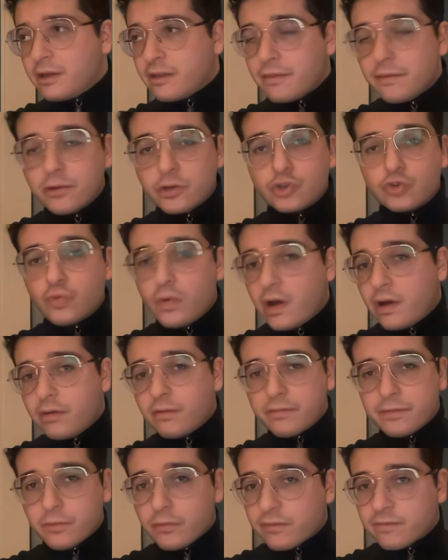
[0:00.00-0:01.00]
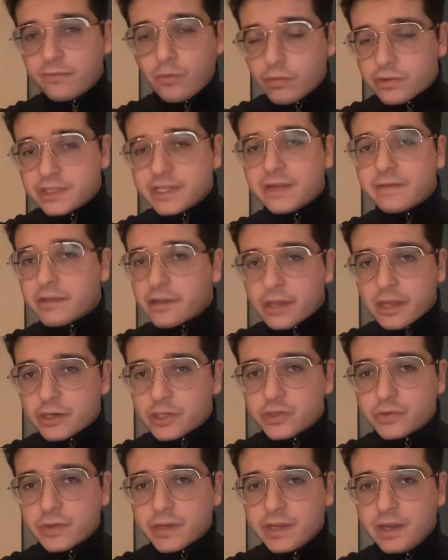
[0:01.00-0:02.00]
the 12th or 14th
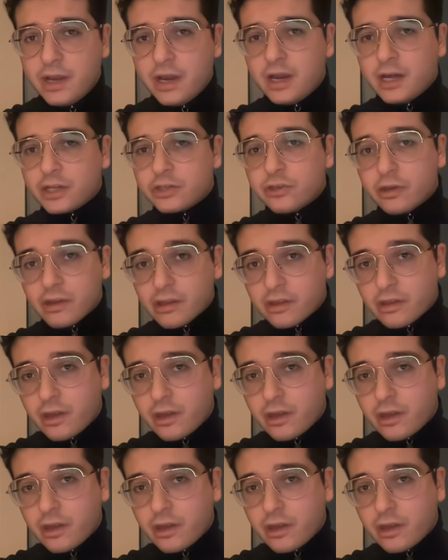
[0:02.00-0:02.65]
century, does